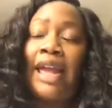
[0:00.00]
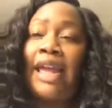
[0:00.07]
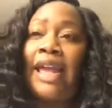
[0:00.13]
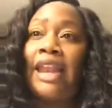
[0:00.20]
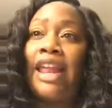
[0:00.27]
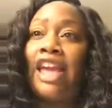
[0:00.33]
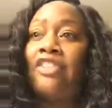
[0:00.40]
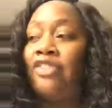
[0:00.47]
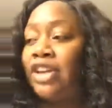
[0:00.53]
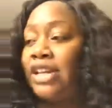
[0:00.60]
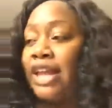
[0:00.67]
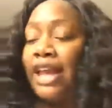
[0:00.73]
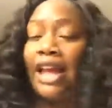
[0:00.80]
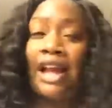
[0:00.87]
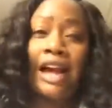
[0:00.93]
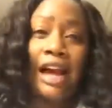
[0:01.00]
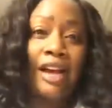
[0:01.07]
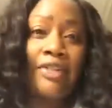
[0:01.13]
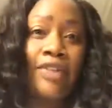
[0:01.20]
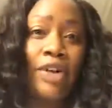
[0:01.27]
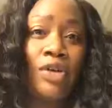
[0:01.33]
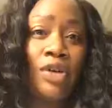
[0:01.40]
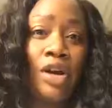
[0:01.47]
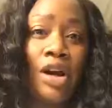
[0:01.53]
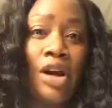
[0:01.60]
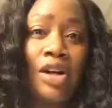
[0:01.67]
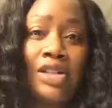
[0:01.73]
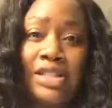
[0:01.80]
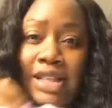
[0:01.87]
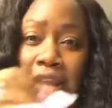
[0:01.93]
And every day I got a phone
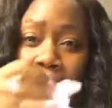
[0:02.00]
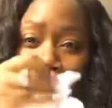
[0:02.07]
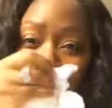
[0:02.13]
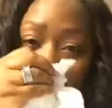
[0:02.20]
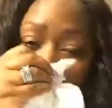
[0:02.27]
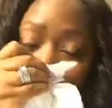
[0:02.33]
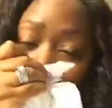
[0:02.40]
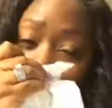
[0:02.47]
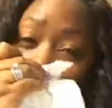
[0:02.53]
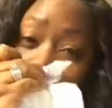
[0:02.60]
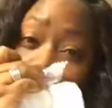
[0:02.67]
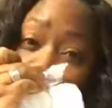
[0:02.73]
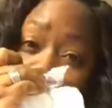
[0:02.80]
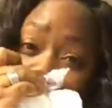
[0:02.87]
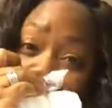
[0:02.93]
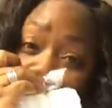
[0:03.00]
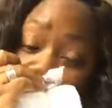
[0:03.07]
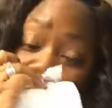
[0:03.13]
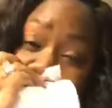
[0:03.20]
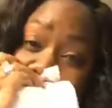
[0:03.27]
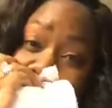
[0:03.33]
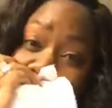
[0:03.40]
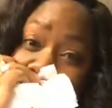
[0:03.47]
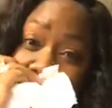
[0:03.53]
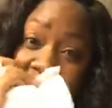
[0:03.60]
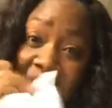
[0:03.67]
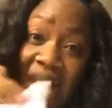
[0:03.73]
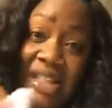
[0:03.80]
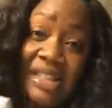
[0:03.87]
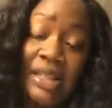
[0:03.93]
call saying another one of my
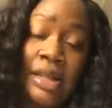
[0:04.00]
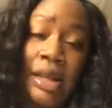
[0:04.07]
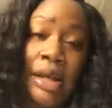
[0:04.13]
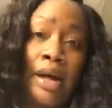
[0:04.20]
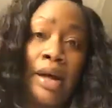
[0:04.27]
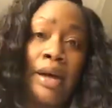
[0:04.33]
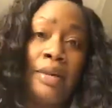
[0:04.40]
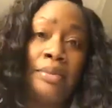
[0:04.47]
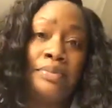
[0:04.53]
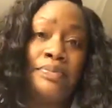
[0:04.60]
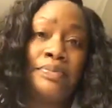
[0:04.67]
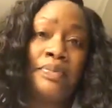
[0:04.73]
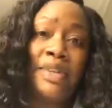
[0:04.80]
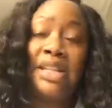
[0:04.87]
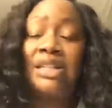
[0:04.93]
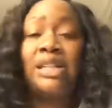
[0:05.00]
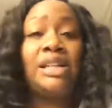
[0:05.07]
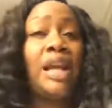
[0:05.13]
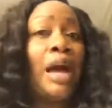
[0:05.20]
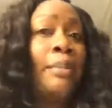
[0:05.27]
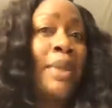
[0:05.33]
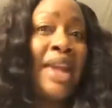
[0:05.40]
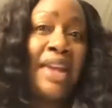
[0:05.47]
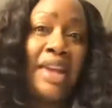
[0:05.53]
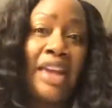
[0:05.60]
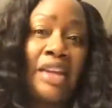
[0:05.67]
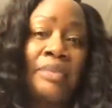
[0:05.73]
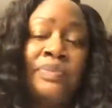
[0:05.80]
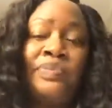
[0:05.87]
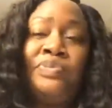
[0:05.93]
eggs did not make
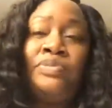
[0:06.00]
it.